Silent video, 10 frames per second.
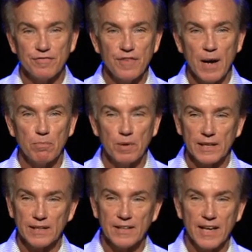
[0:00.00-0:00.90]
fabric,
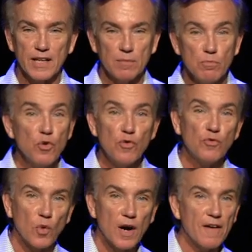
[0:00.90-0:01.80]
and they could
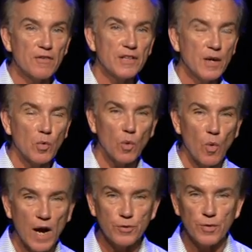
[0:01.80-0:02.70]
move wherever they were
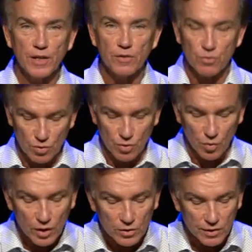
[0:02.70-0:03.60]
wandering through the
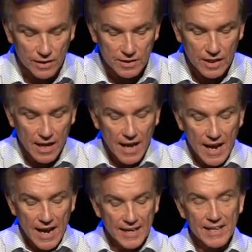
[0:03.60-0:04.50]
wilderness.
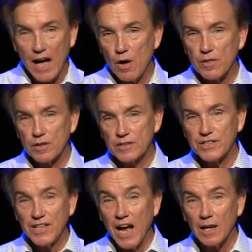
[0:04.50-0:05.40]
And now there's
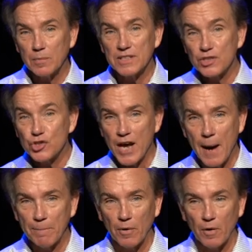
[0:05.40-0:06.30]
Solomon's
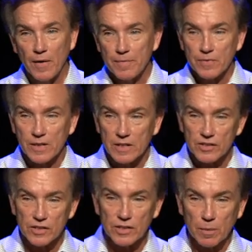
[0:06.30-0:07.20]
temple.
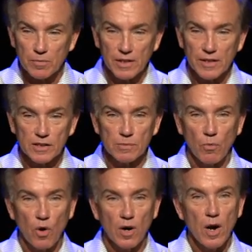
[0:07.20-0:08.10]
This is something that's
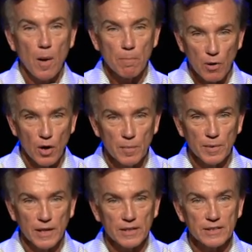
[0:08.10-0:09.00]
more
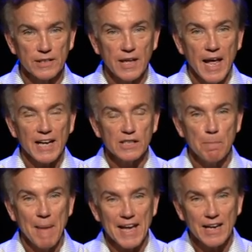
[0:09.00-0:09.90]
permanent, and
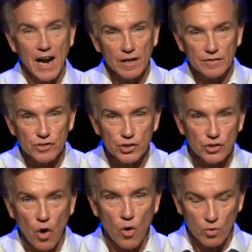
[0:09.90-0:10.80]
it's made out of
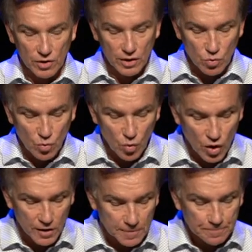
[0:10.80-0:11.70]
stone and
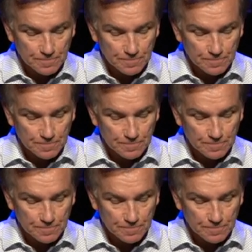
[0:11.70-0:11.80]
wood